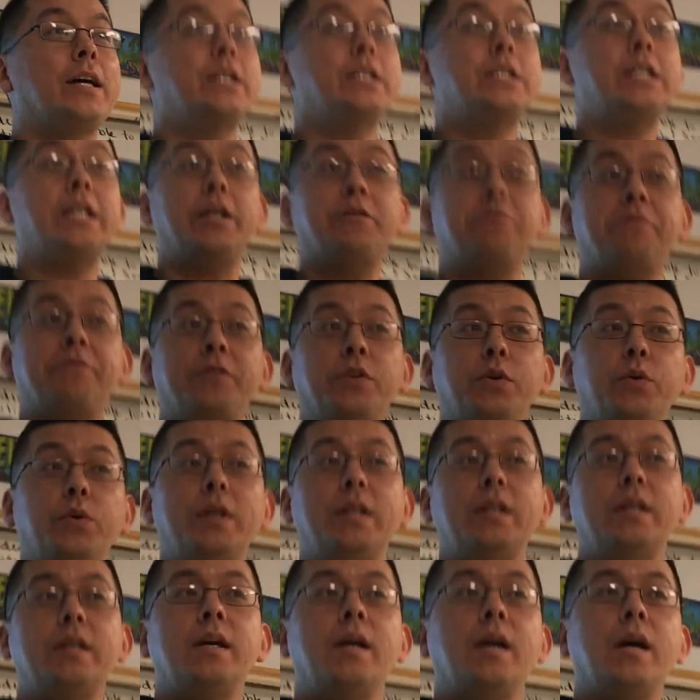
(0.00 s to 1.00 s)
To get
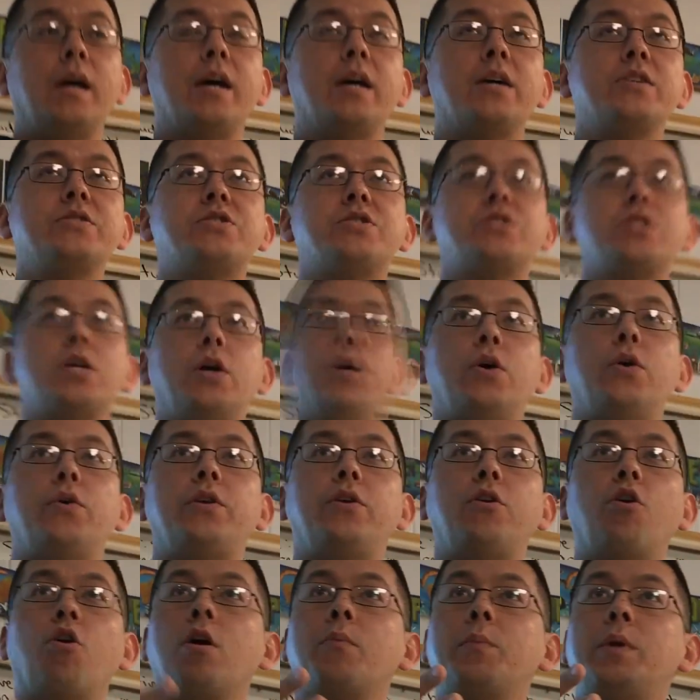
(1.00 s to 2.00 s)
fluent? So
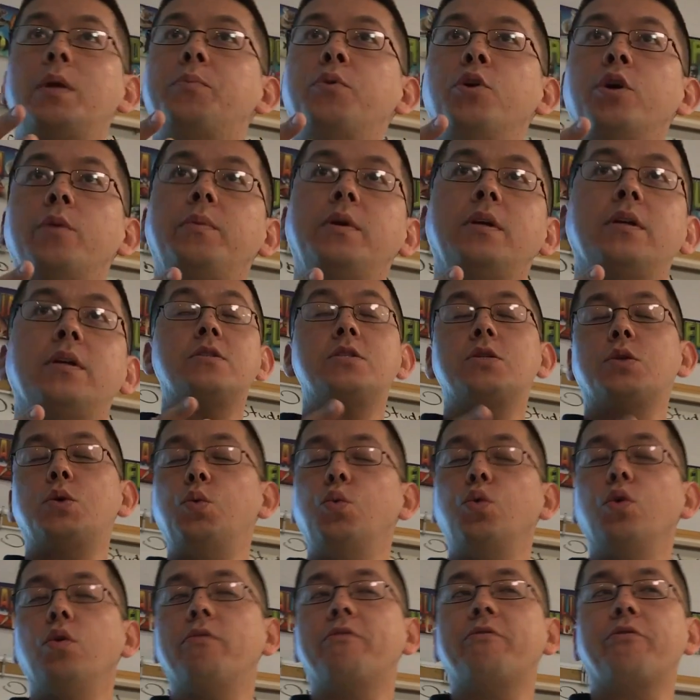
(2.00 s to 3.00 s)
the Army put
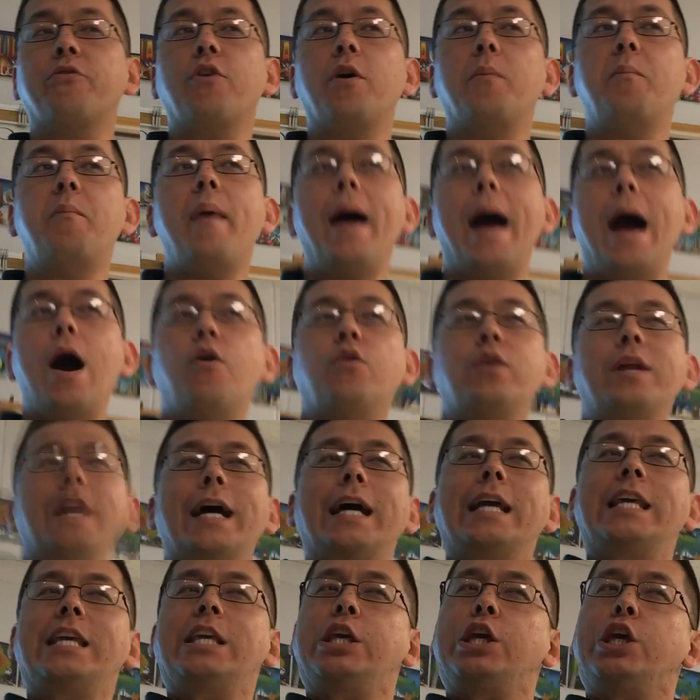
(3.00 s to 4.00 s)
school for about
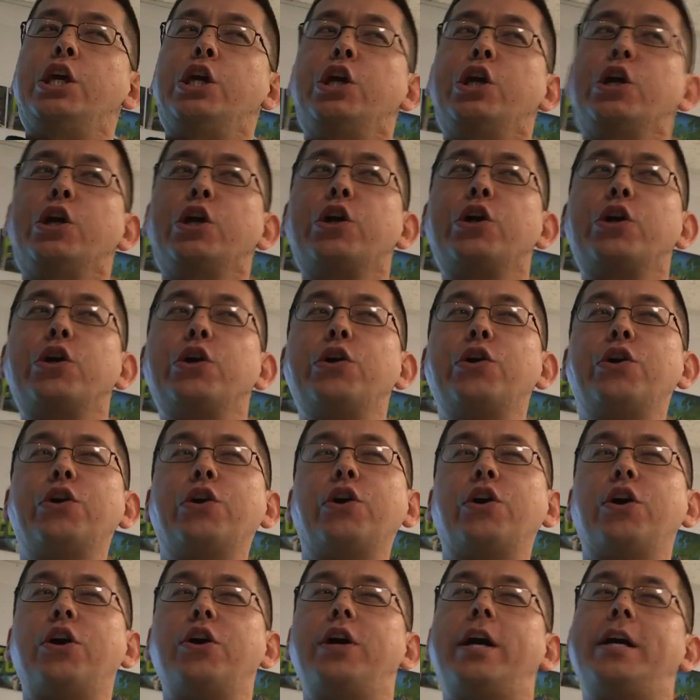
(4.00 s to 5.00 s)
a
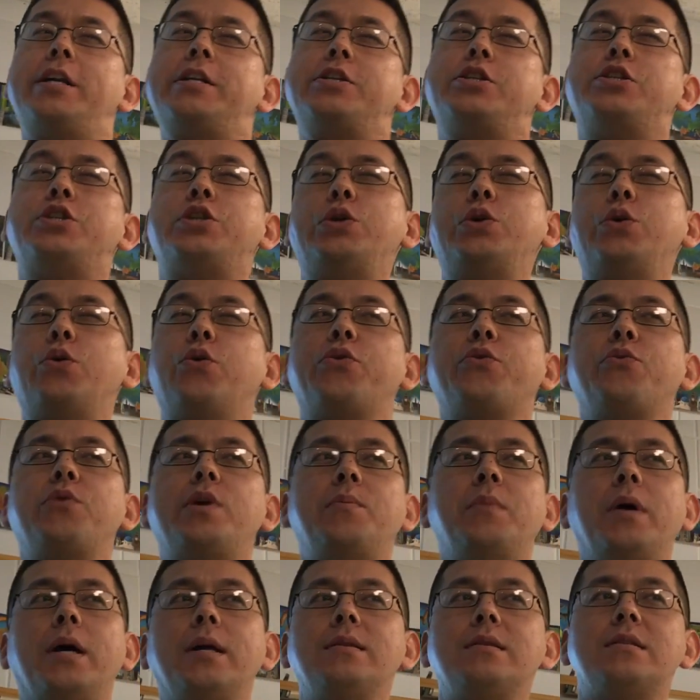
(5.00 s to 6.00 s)
year and 2 or
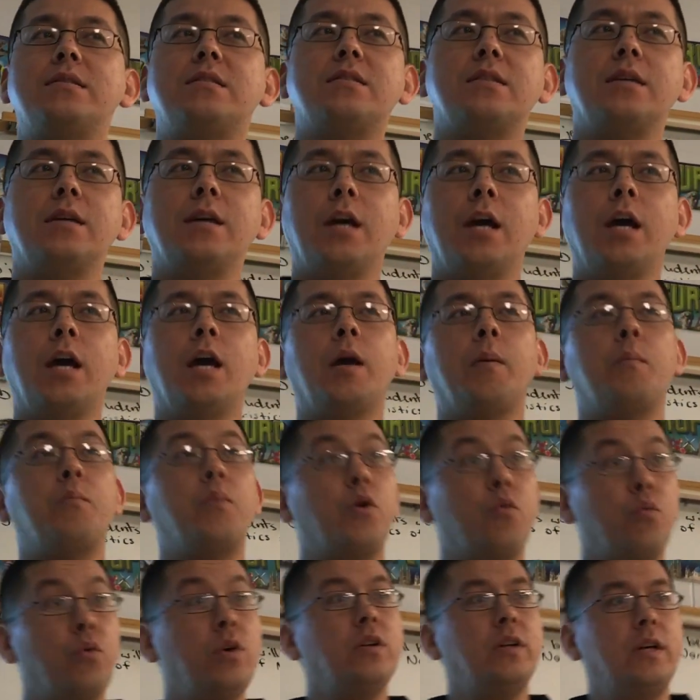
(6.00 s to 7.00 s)
3 months.
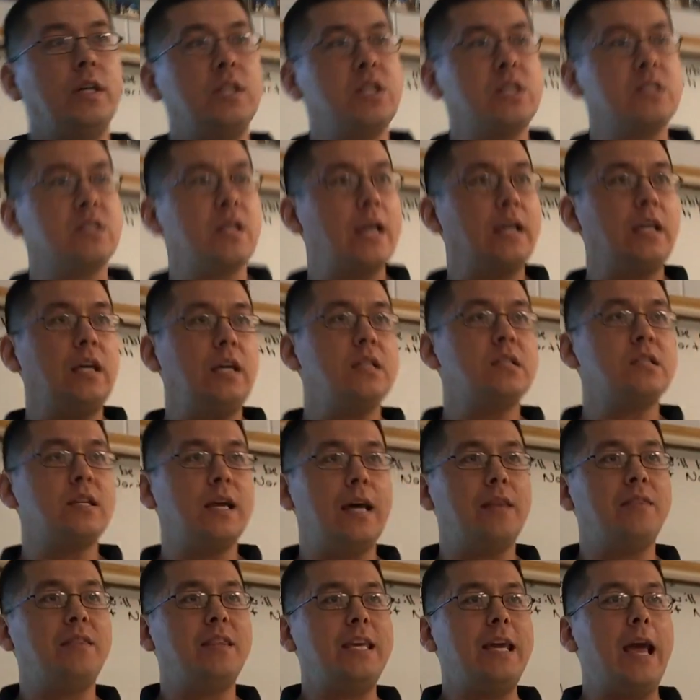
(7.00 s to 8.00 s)
But really, just like he
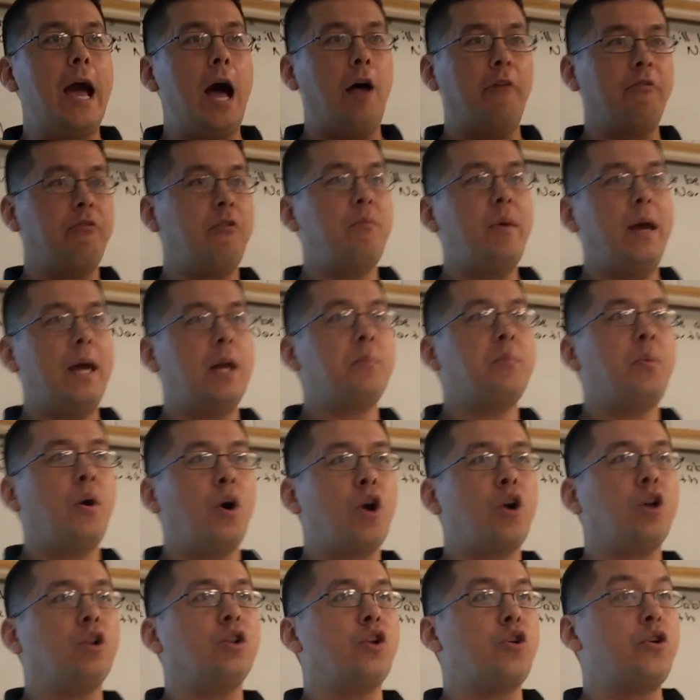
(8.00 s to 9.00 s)
said, the alphabet
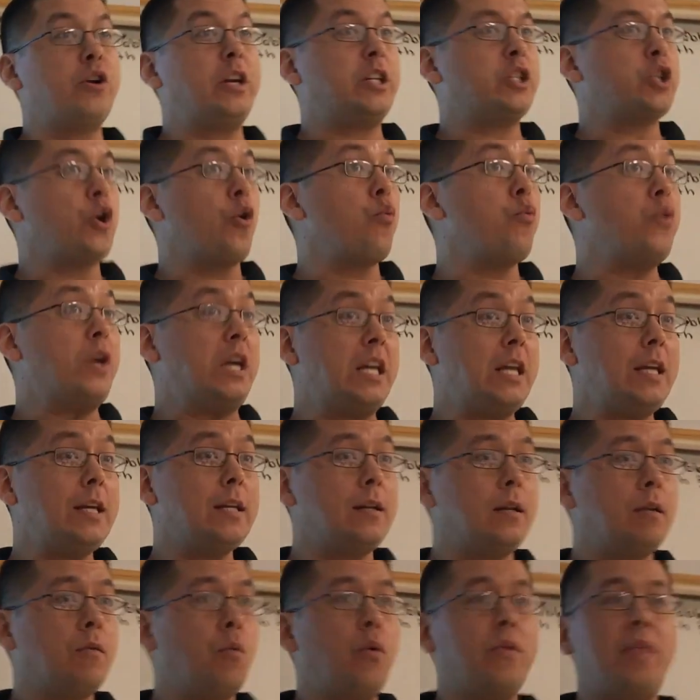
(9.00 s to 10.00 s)
part, learning to read
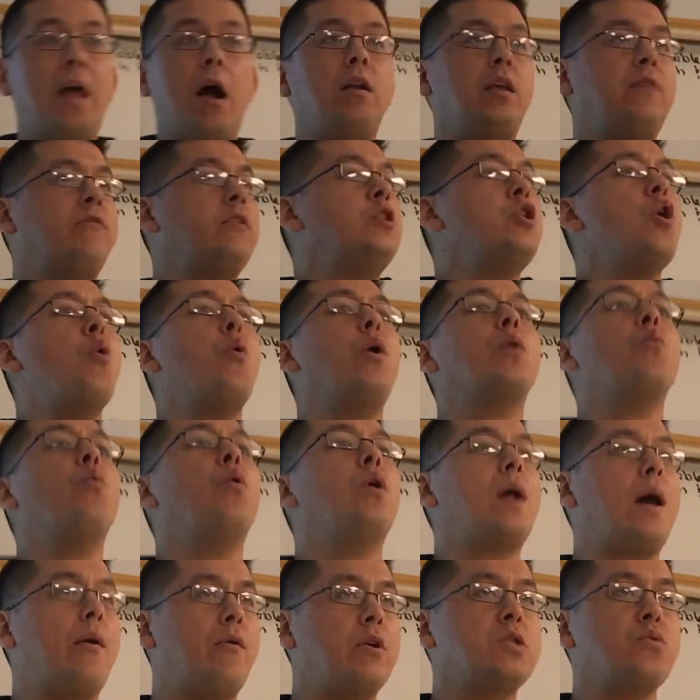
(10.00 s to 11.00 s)
it without even knowing
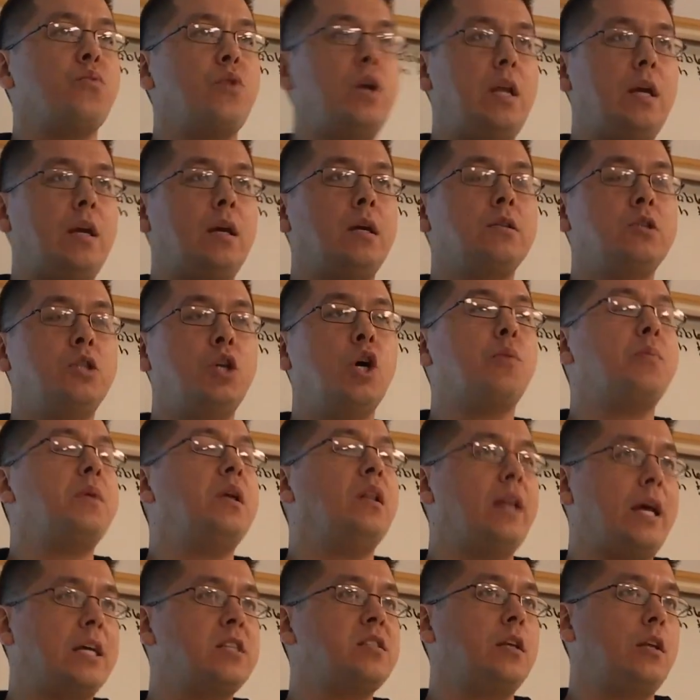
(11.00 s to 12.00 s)
what I was reading, took
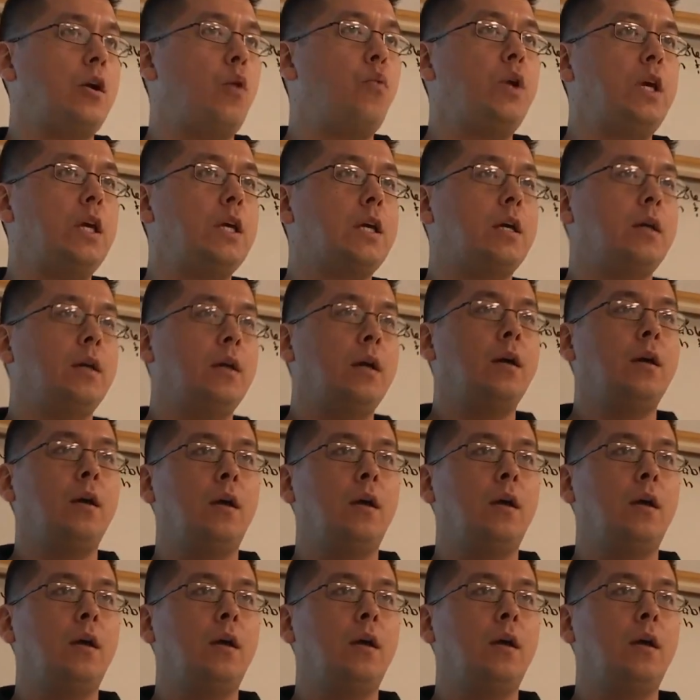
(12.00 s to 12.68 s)
me less than a week.